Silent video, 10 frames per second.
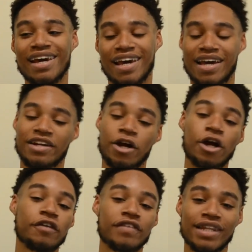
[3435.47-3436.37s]
and
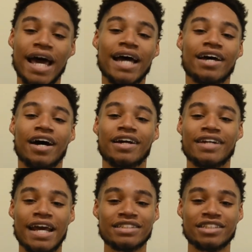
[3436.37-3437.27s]
Irvin
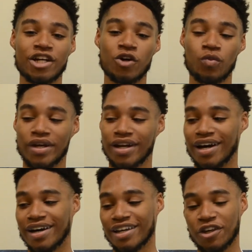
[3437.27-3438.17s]
next year with
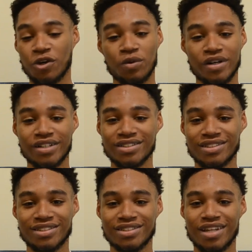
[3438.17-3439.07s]
Ewers,